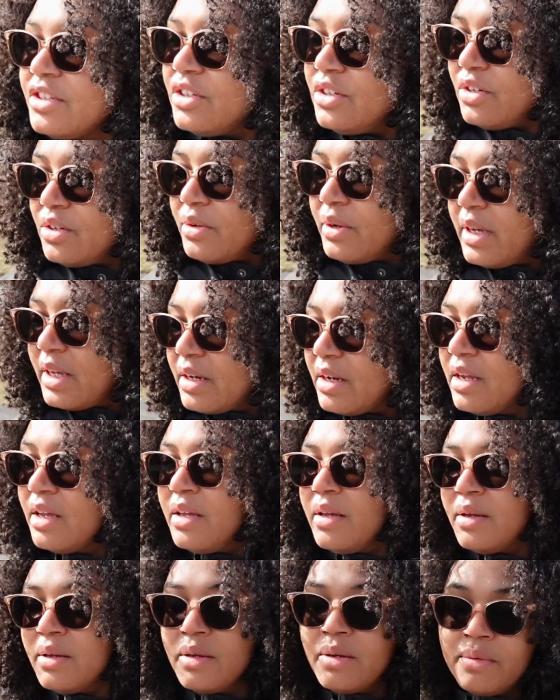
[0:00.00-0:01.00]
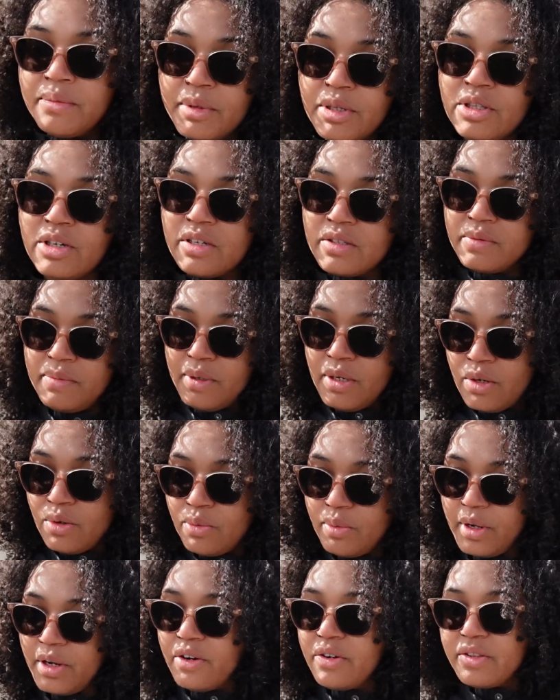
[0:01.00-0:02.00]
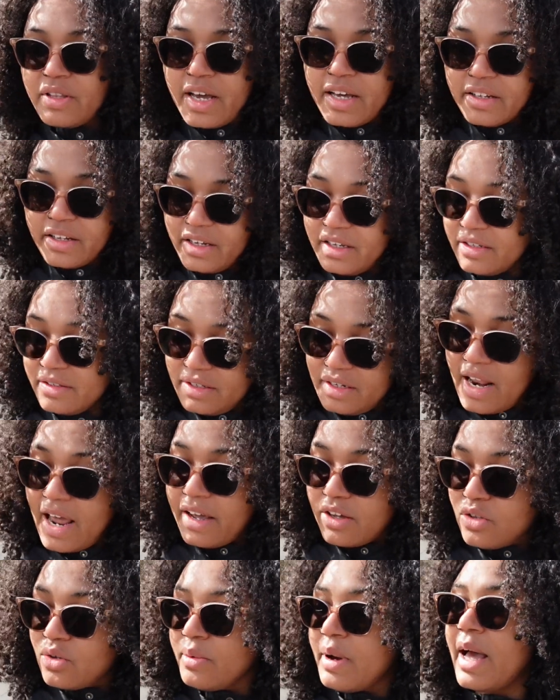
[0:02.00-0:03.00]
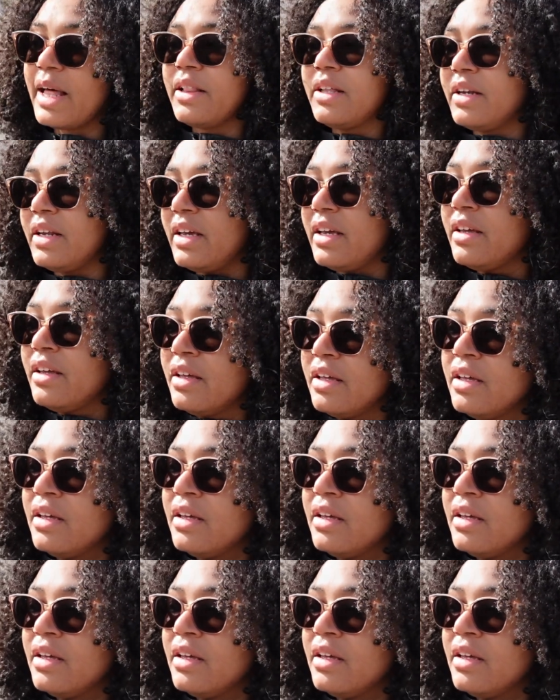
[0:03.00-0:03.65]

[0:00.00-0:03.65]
to do it, but just be aware that is an actuality.